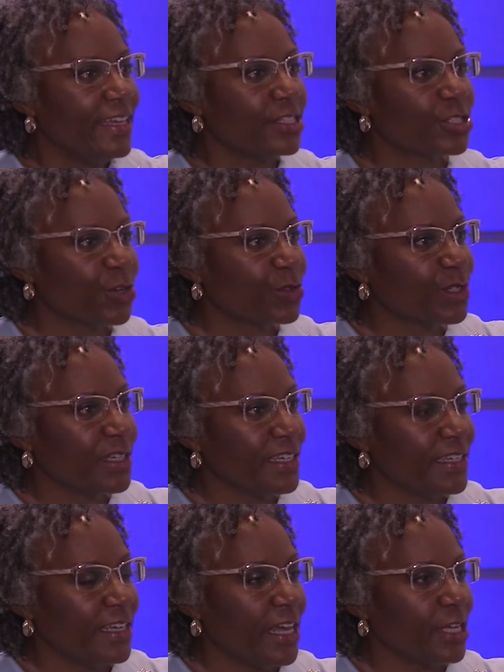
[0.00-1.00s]

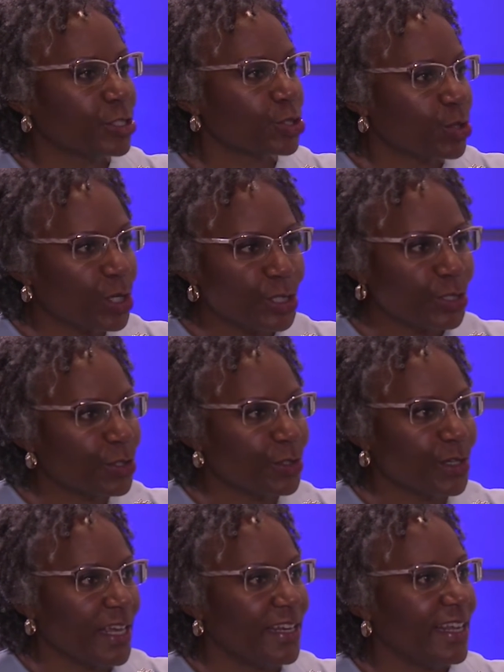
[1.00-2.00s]
certainly as
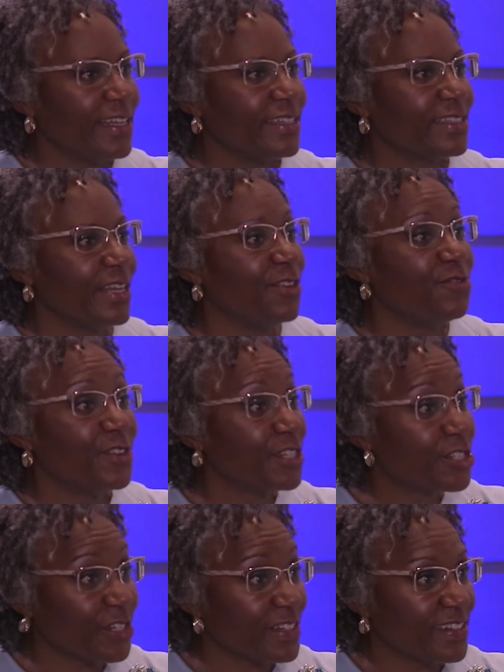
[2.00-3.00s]
structured and as
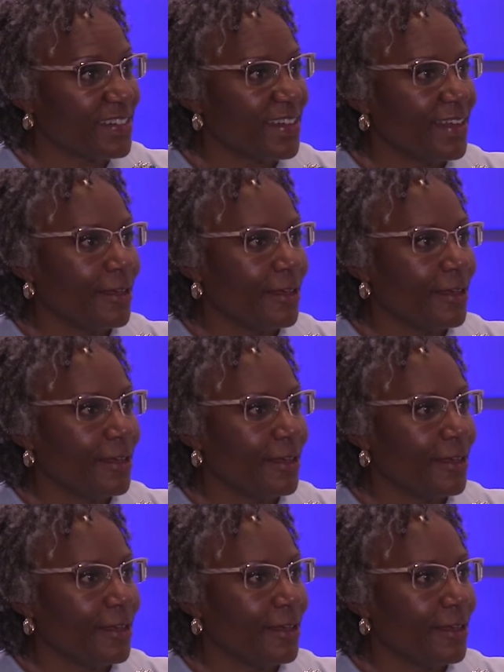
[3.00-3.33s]
envisioned,